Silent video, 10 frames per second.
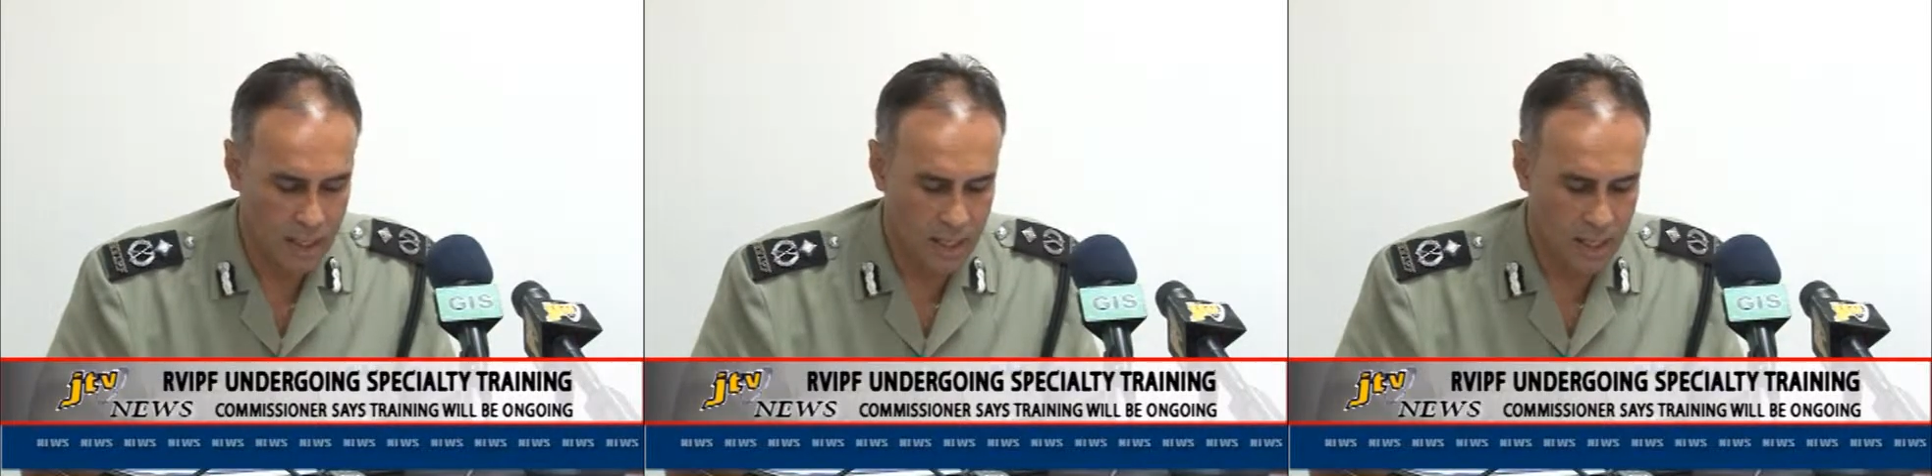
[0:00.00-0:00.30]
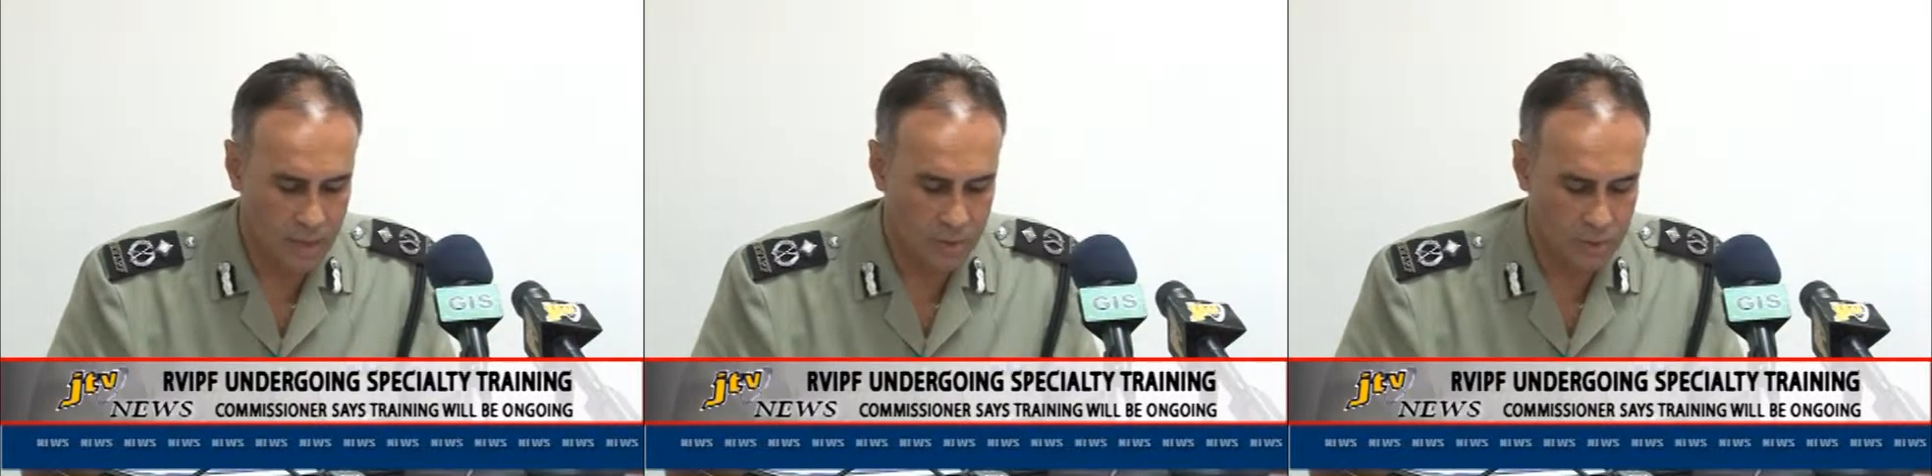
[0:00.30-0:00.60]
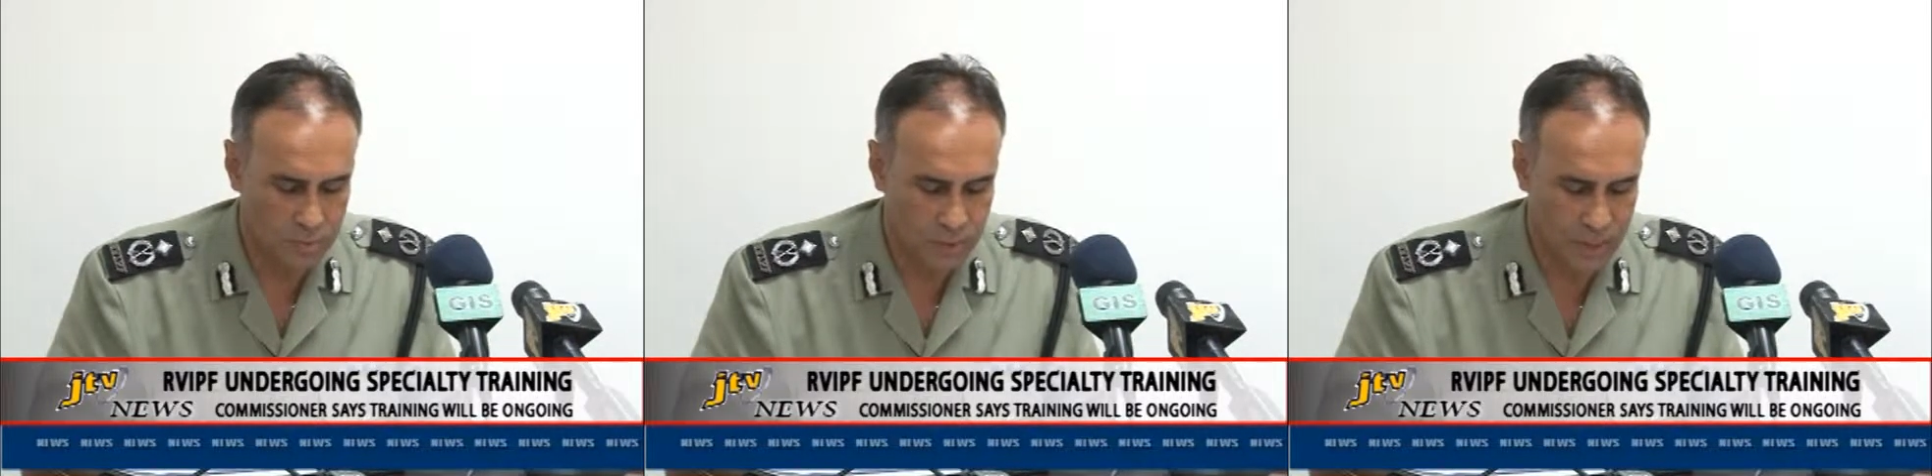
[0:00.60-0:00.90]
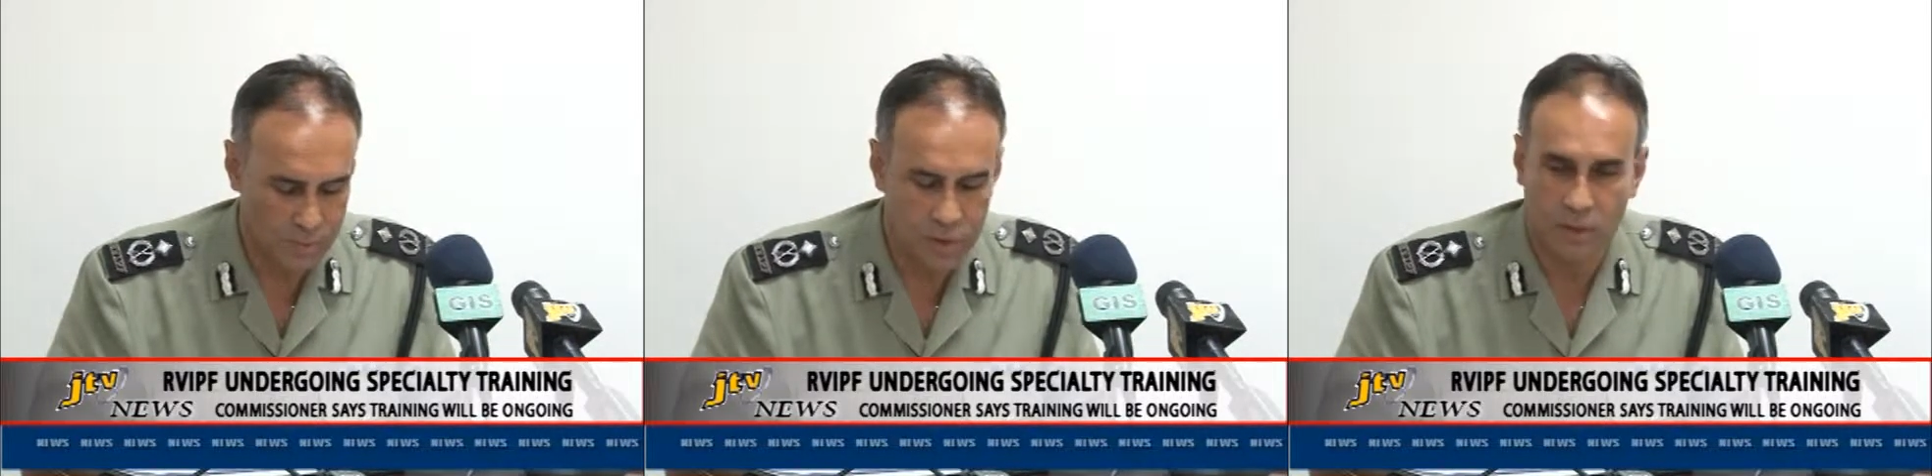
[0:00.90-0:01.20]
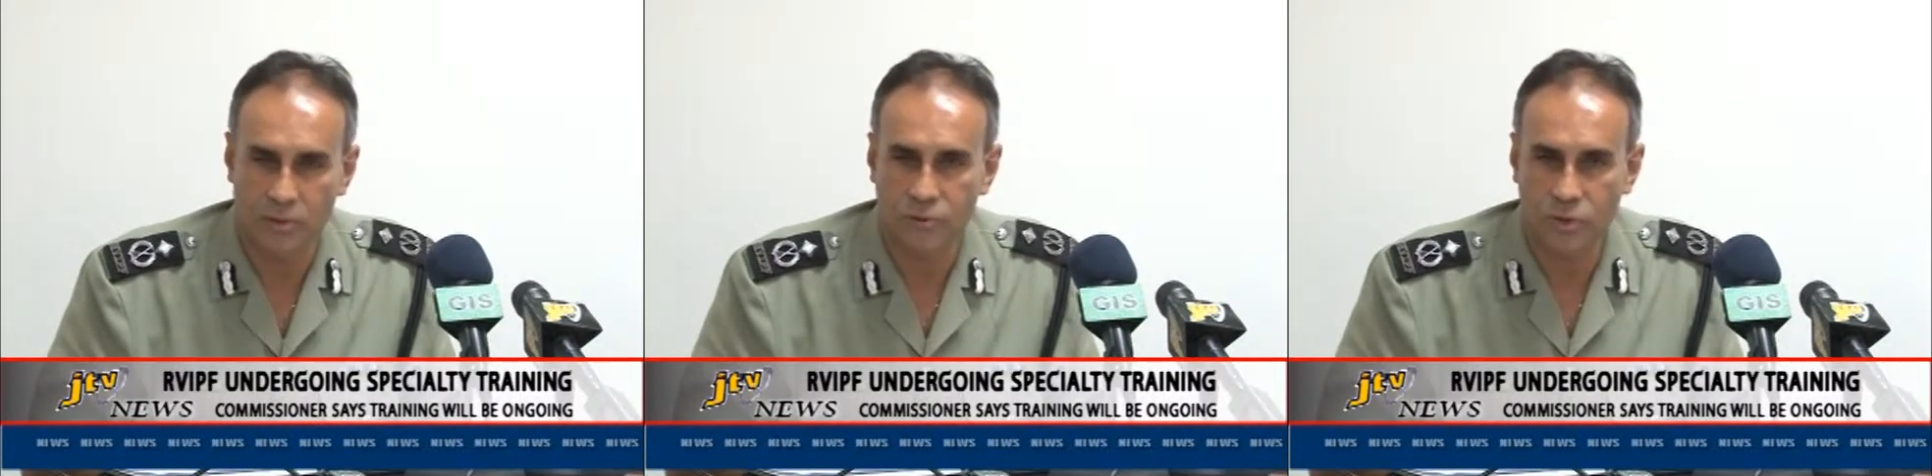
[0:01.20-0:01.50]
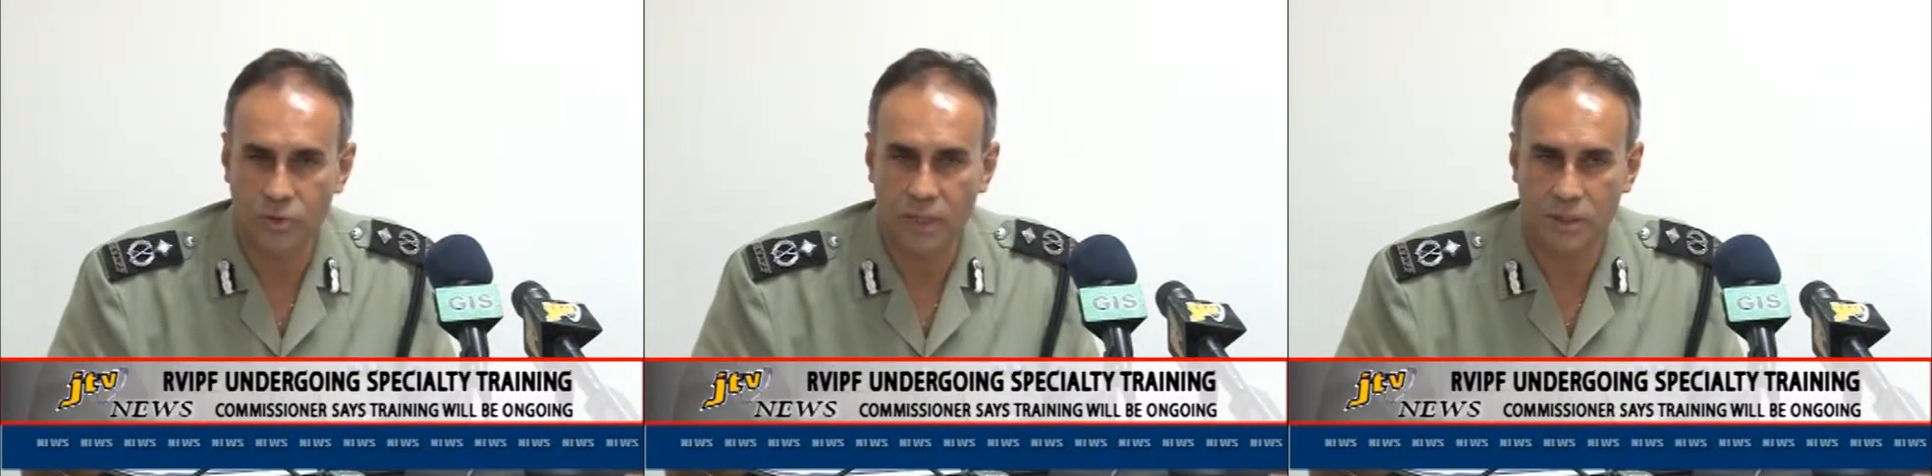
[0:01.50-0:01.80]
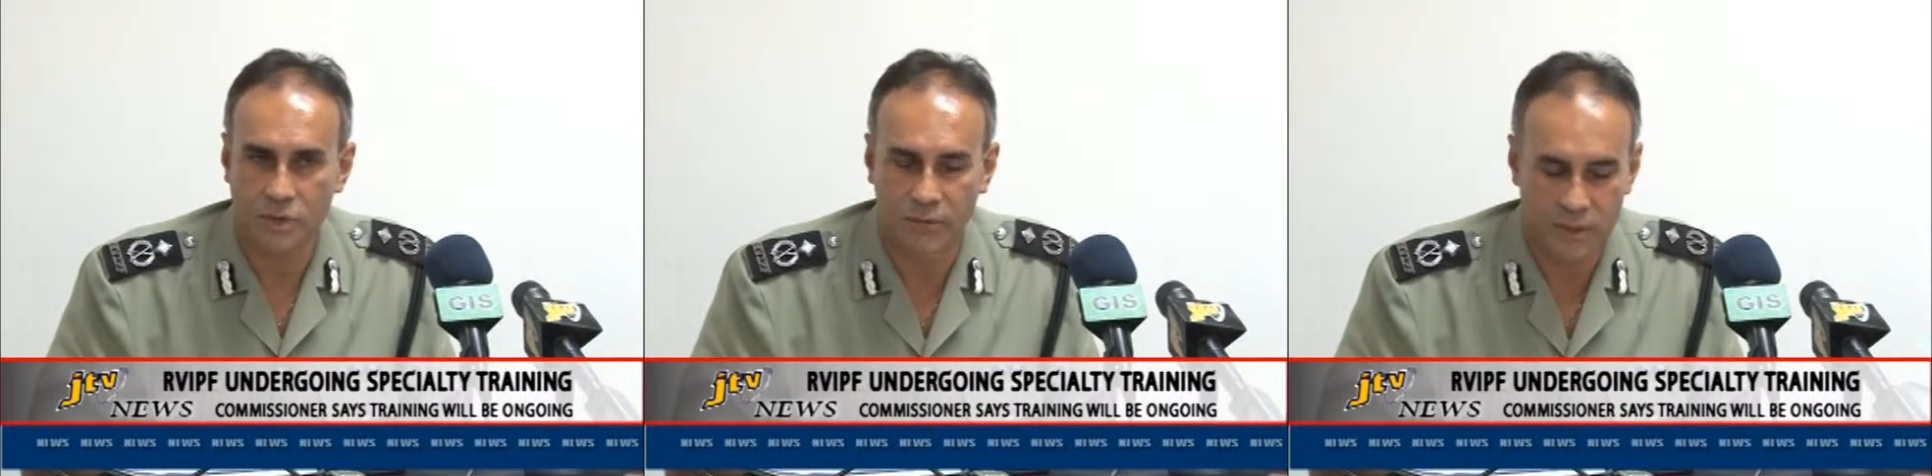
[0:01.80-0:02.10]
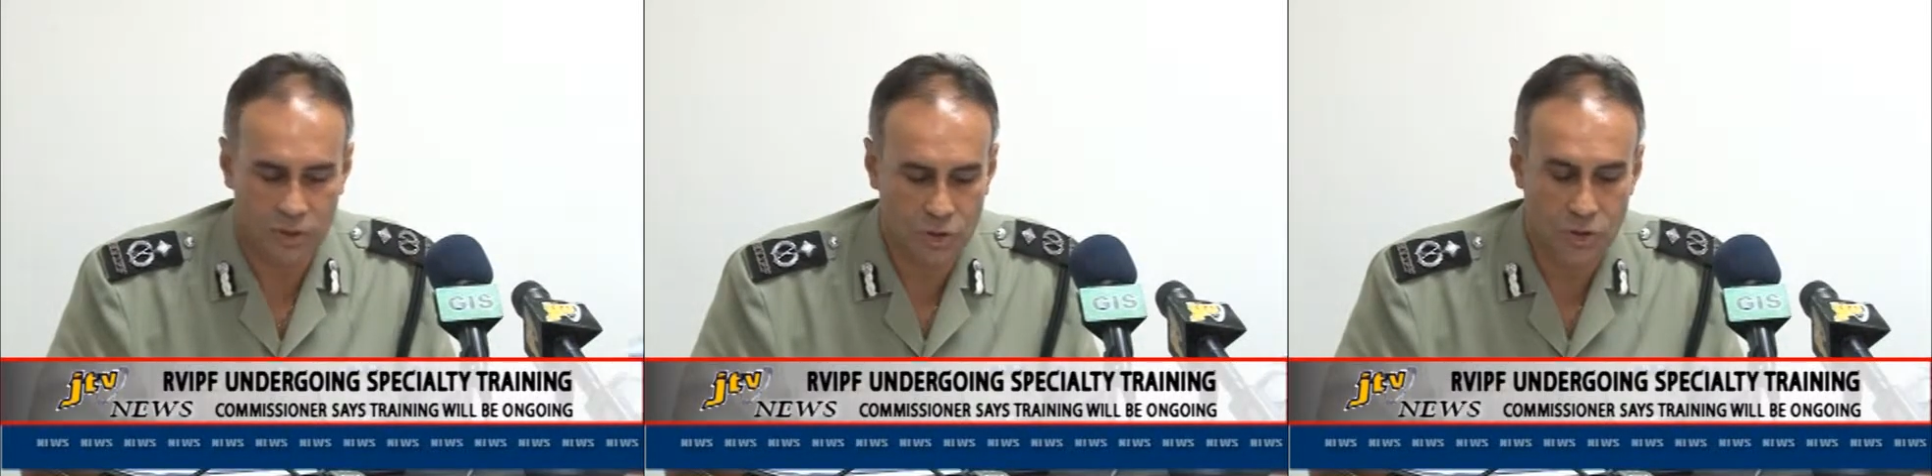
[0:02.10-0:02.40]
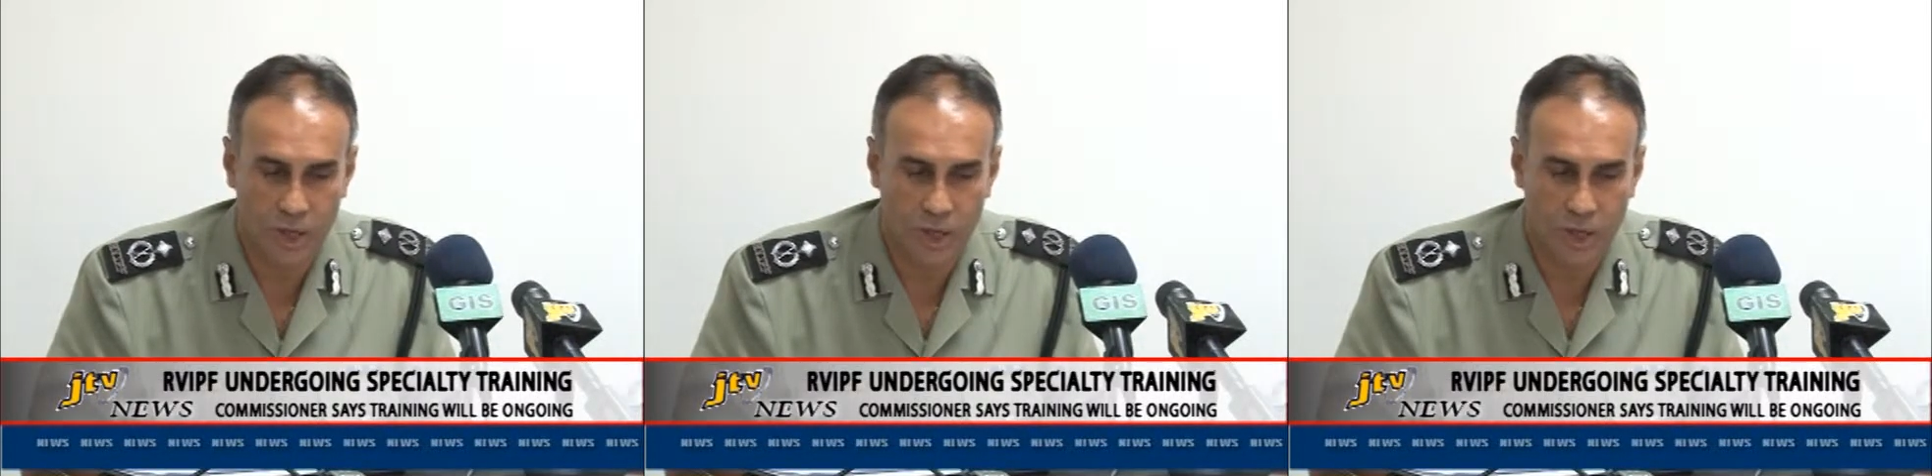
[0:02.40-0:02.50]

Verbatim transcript: uh, to Bramshill for sexual offences